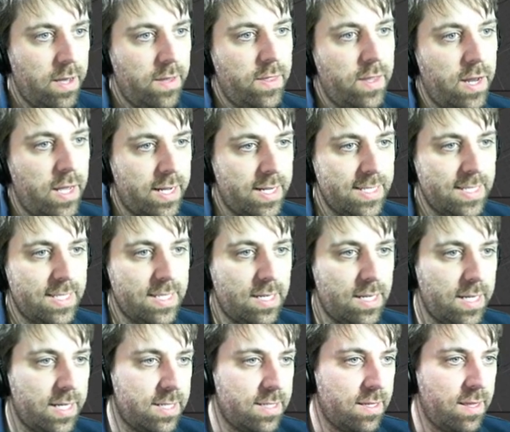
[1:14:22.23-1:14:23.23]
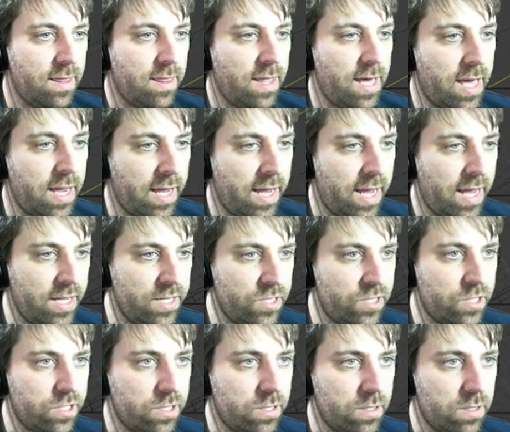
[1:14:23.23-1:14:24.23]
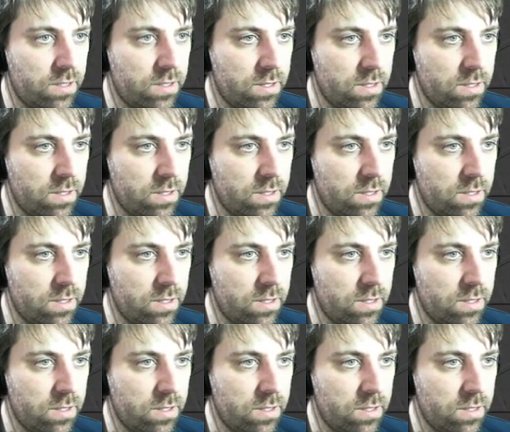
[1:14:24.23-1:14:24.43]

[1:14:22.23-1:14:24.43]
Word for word: And then I can delete that edge.